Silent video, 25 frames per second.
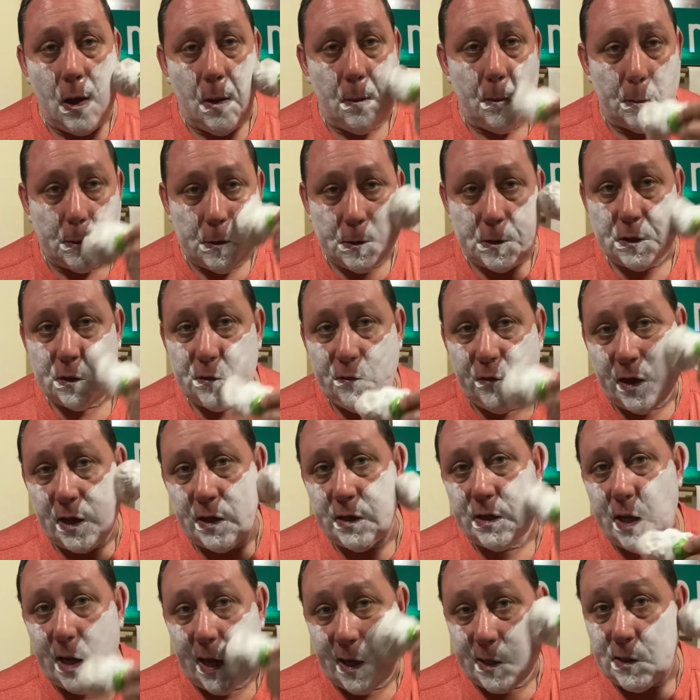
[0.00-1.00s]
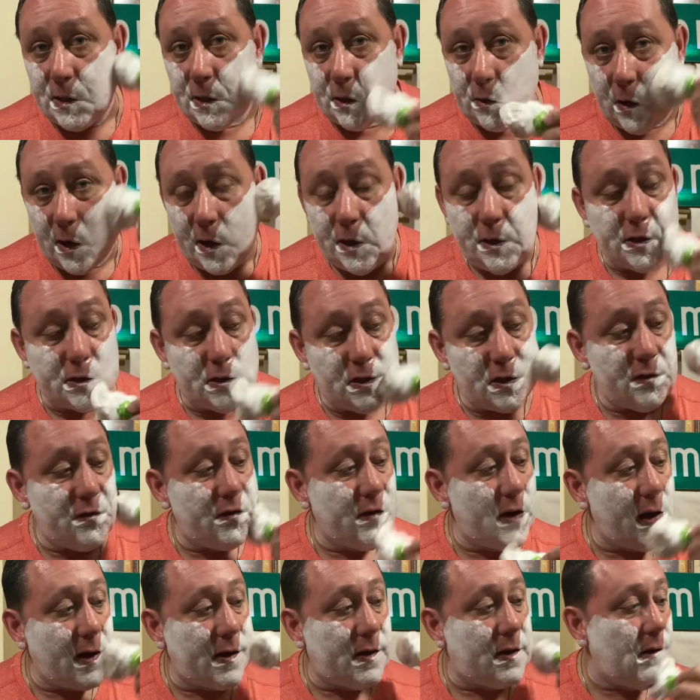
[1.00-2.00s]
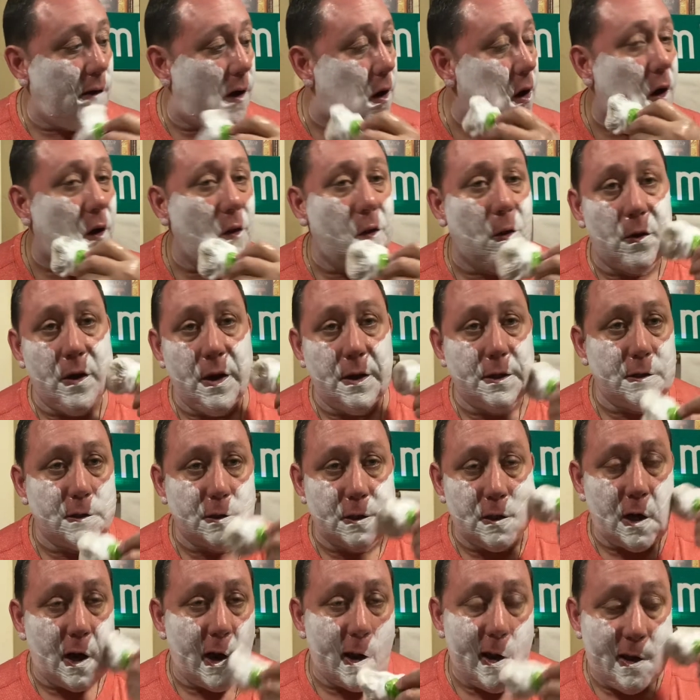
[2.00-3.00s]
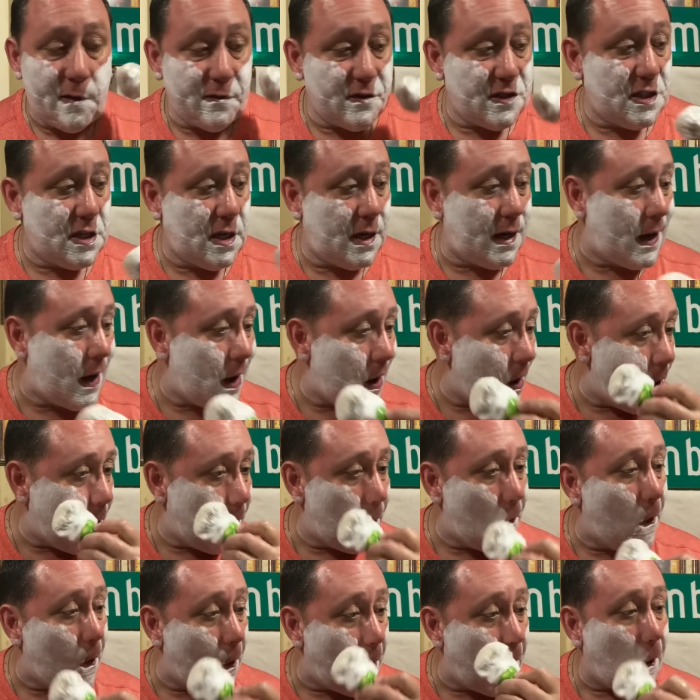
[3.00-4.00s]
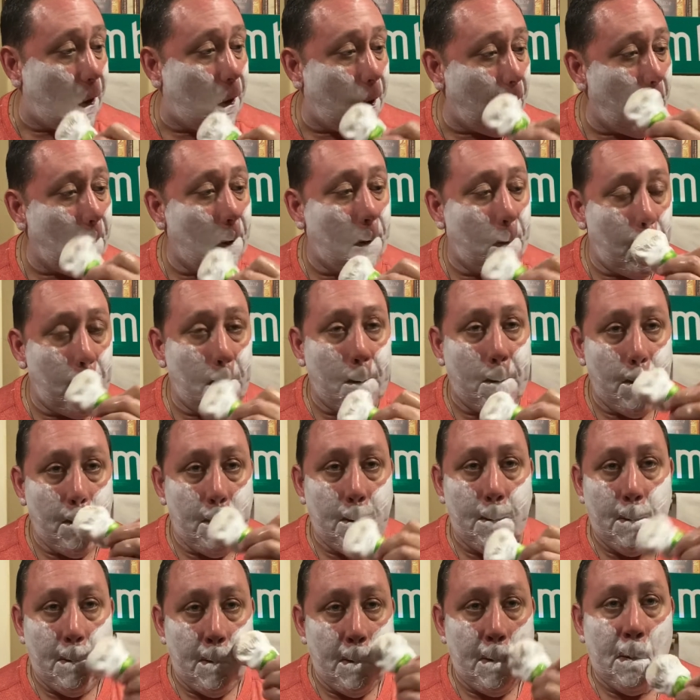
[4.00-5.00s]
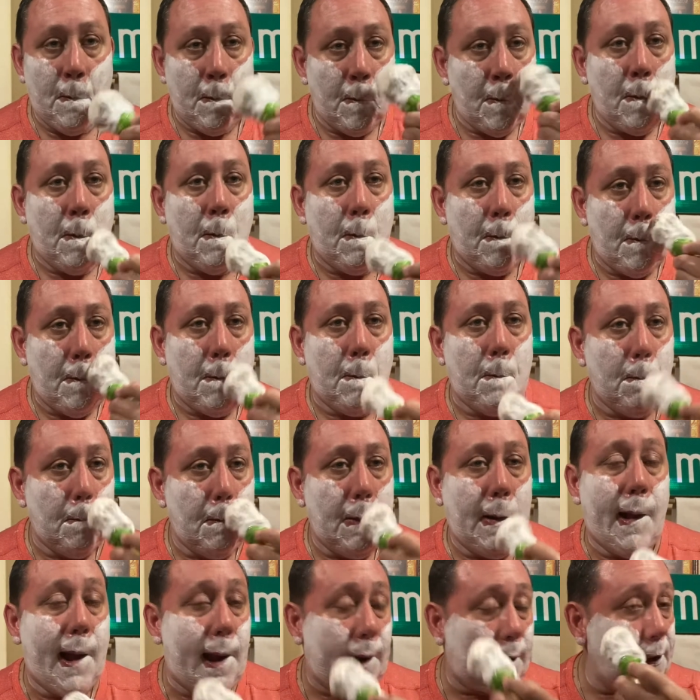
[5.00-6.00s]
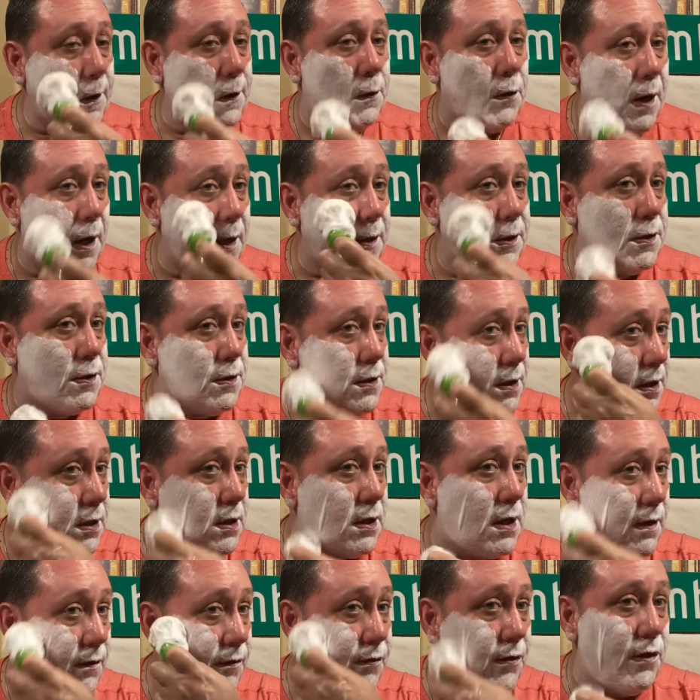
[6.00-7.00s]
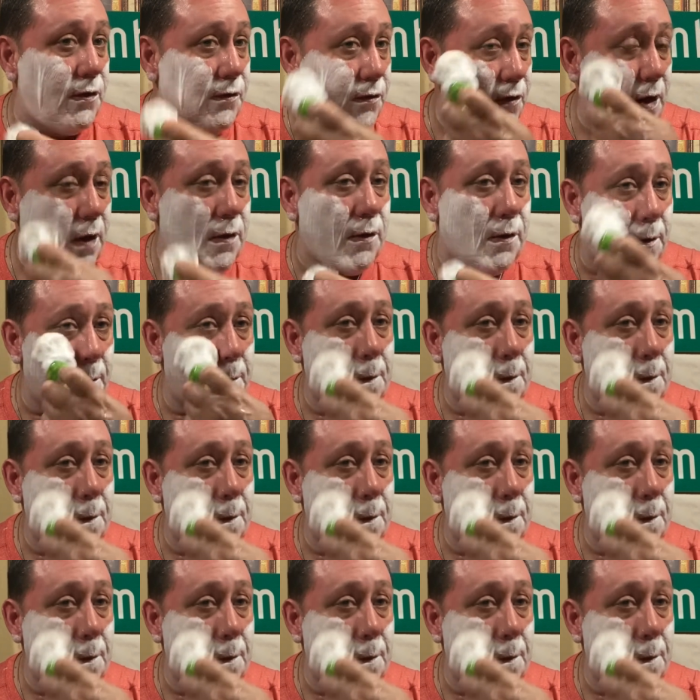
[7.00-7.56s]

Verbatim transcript: Just fantastic razors. In fact, all the razors that I have sitting out are Blackland razors, except for the Feather,